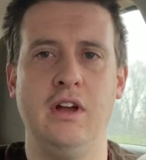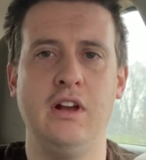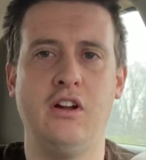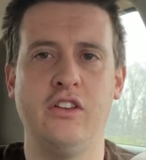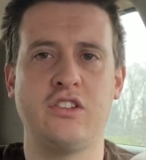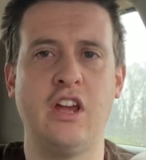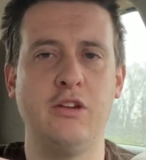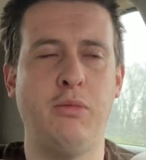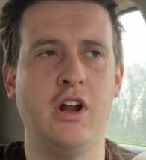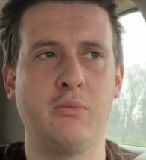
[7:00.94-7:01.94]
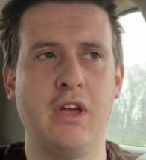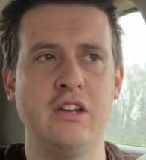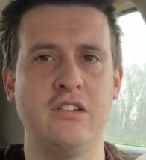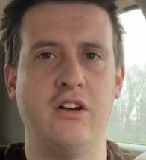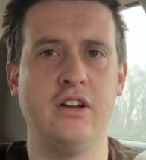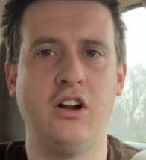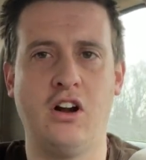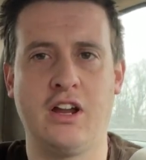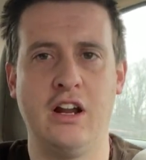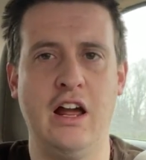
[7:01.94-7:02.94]
And on this bottom case down
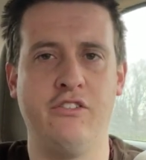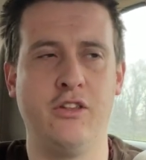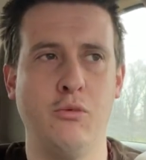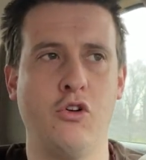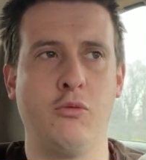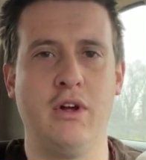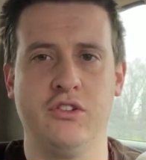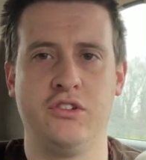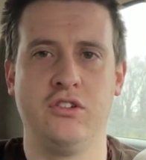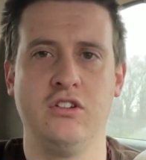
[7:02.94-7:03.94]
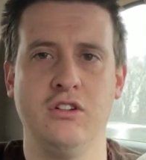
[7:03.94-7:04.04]
here, I can have the motor mounts.